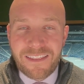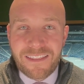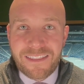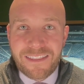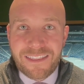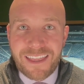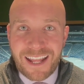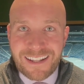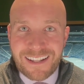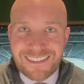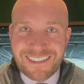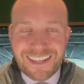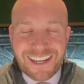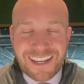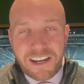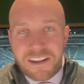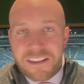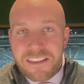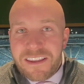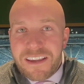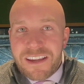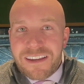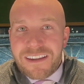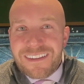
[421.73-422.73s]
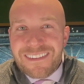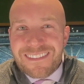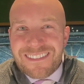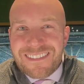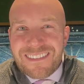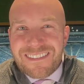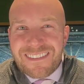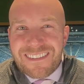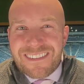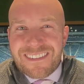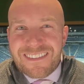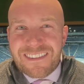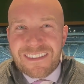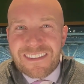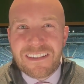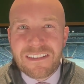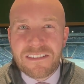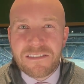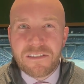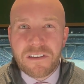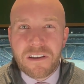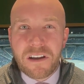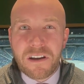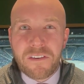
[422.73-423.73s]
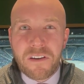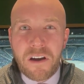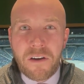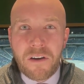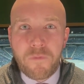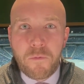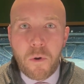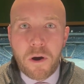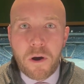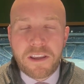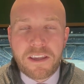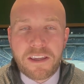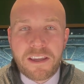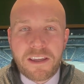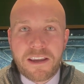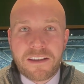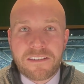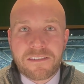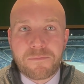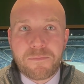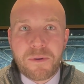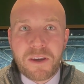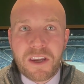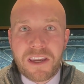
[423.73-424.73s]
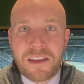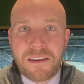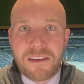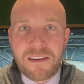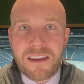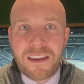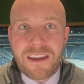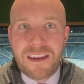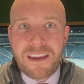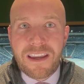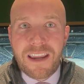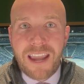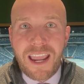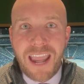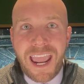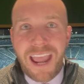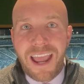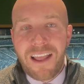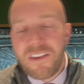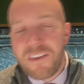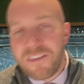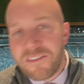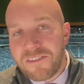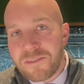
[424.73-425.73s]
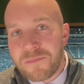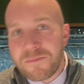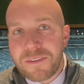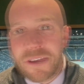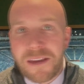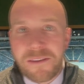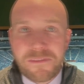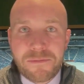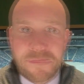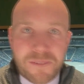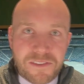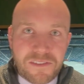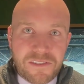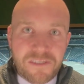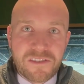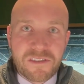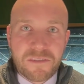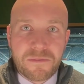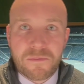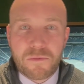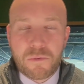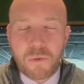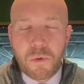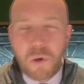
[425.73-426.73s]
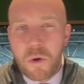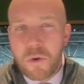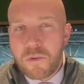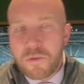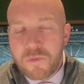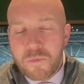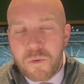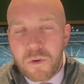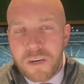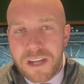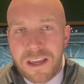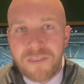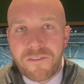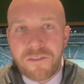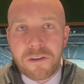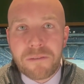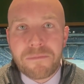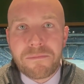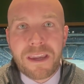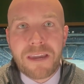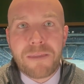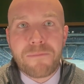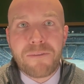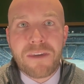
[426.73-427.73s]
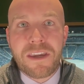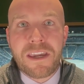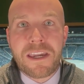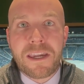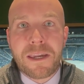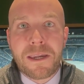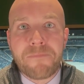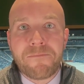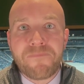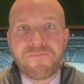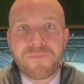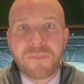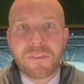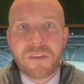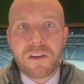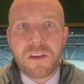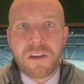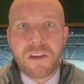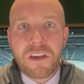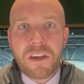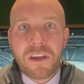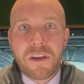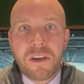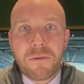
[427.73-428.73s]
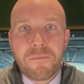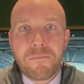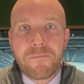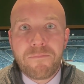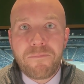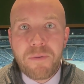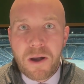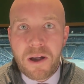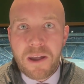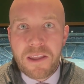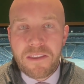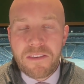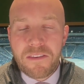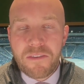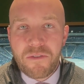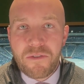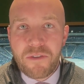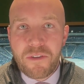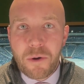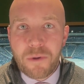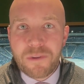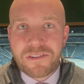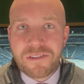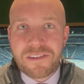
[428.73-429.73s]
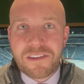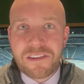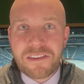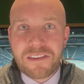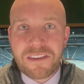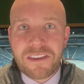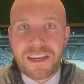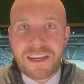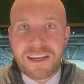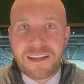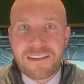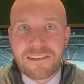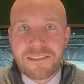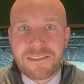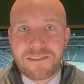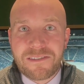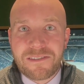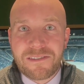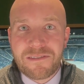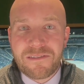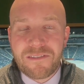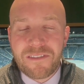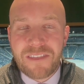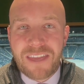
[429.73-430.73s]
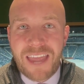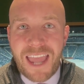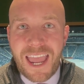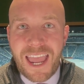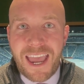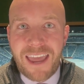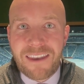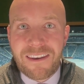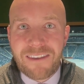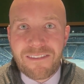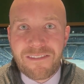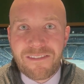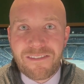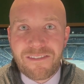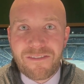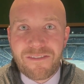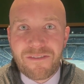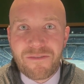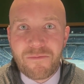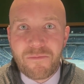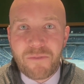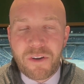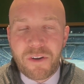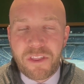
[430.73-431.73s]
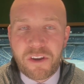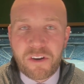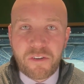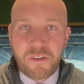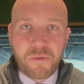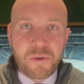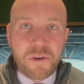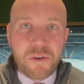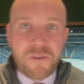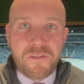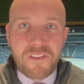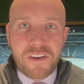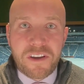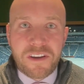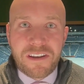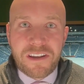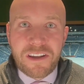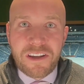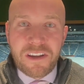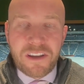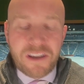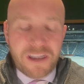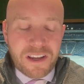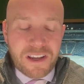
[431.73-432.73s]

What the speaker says: that's kind of the inconsistencies of what he has been. Allen sometimes misses some throws, whatever it may be. But those are the things that when they're grooving,